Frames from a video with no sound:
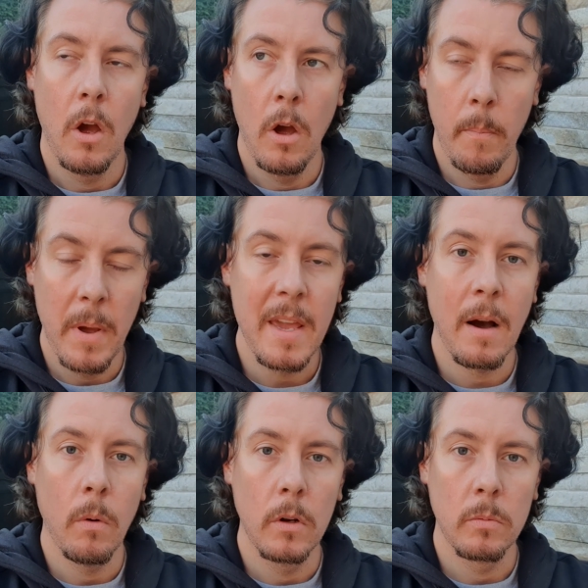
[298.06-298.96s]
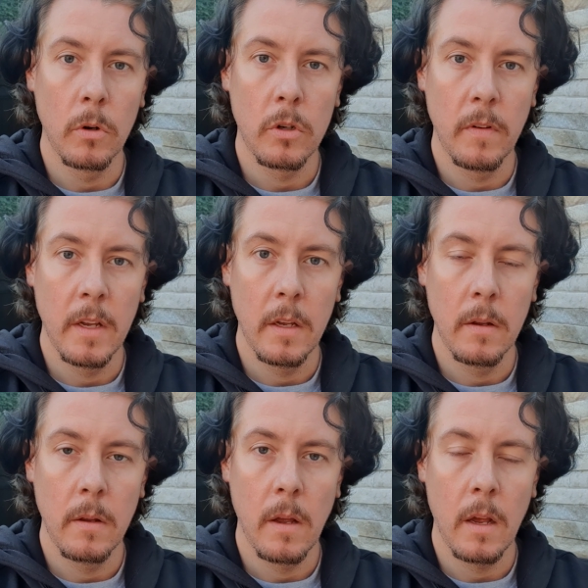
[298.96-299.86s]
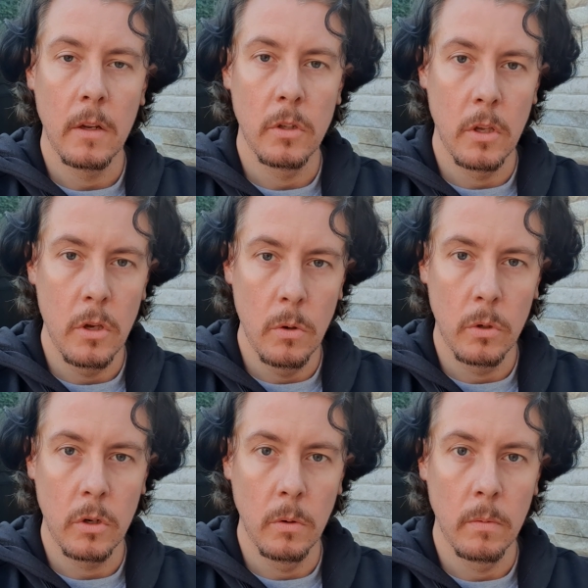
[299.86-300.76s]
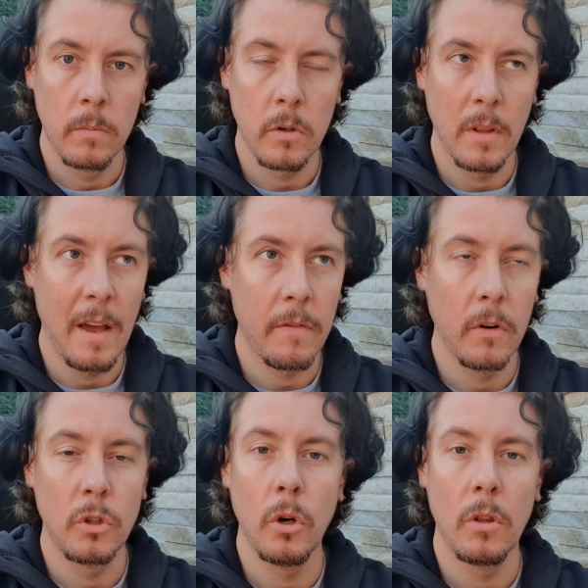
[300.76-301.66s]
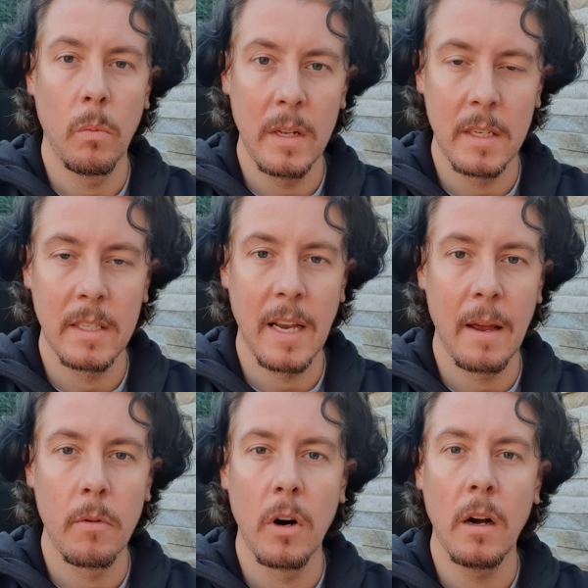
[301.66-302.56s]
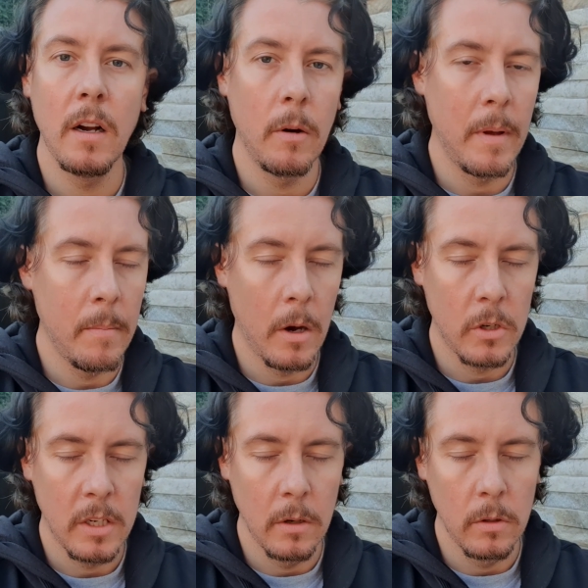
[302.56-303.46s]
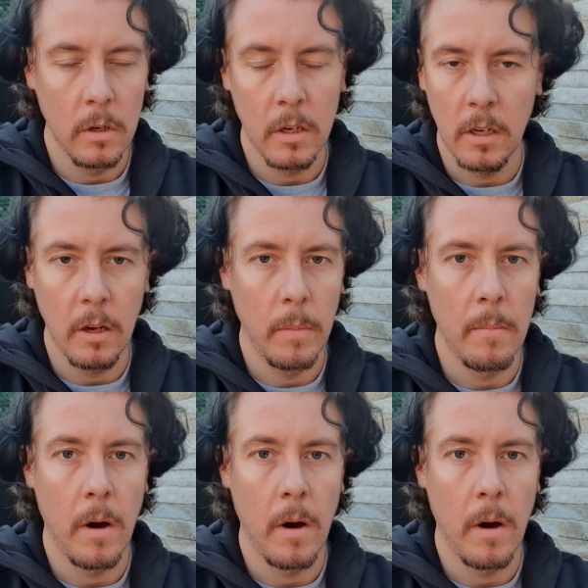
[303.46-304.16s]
pee out as much of it as they used to. So therefore, during the winter time, they're a little bit more chilled, they're a little bit more